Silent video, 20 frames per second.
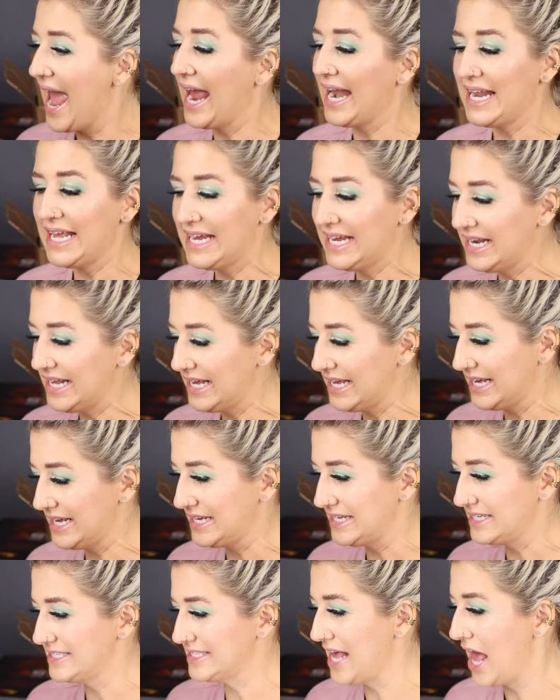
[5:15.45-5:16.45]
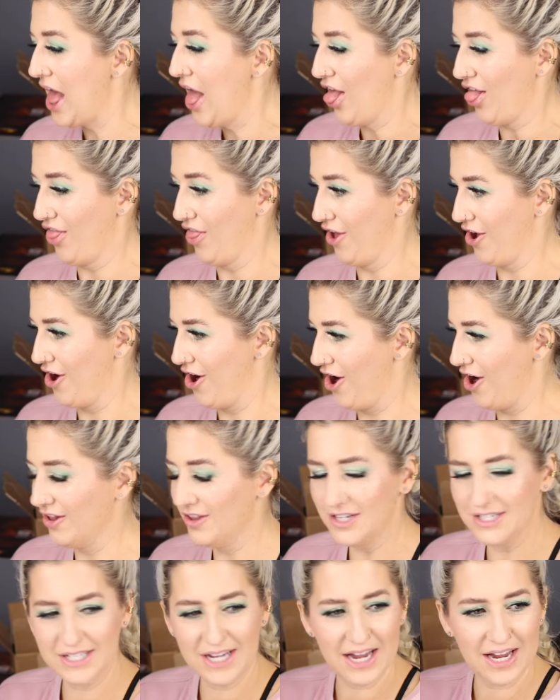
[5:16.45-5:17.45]
and it is the
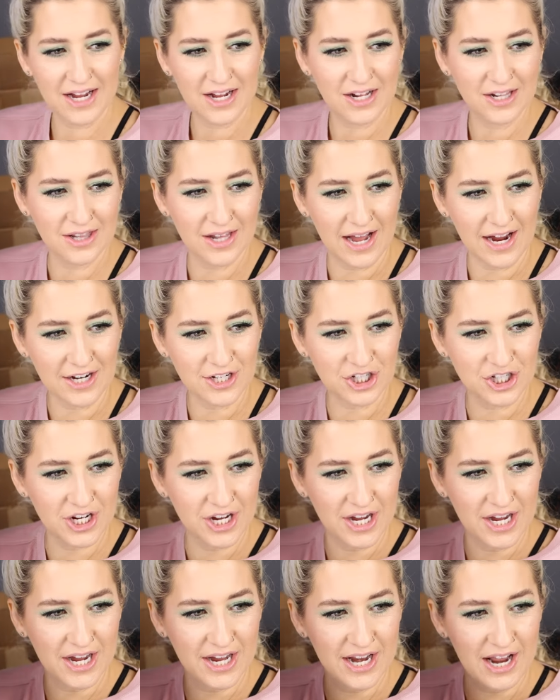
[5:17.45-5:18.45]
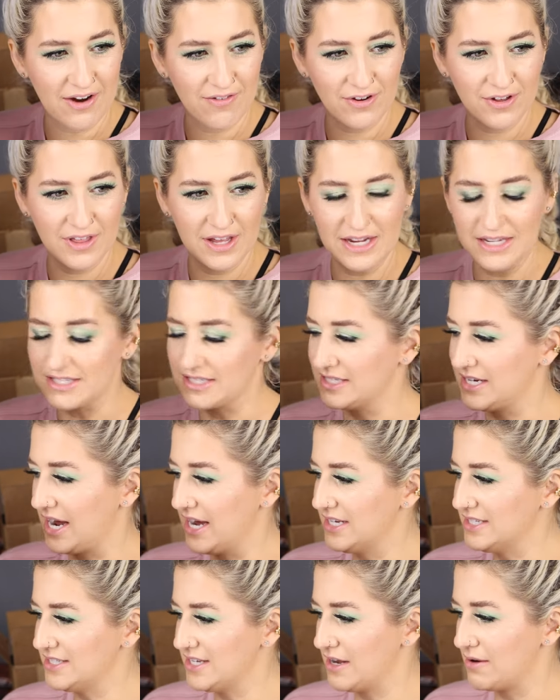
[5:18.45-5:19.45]
holiday collection. Everything is
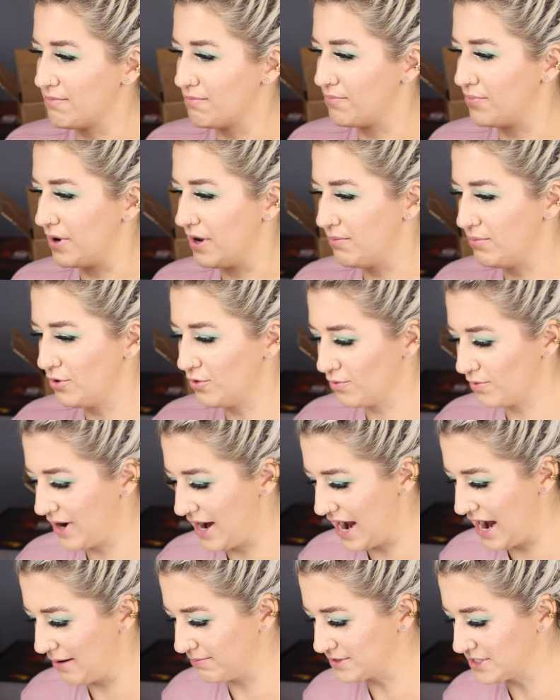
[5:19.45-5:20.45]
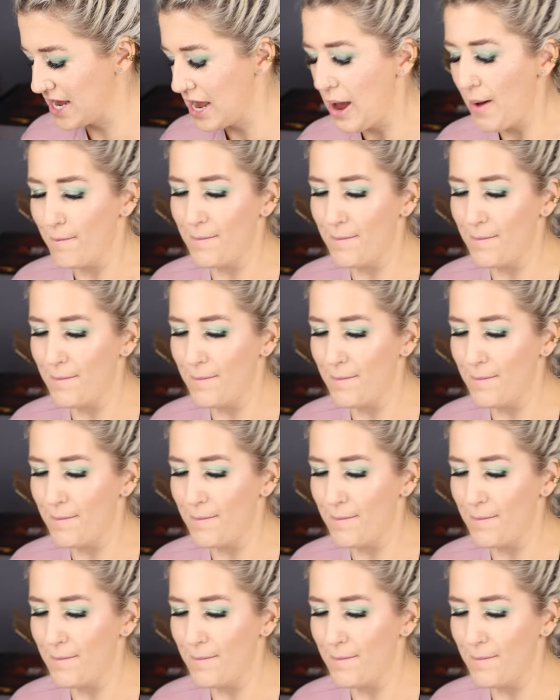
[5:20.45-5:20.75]
nice and bubble wrapped.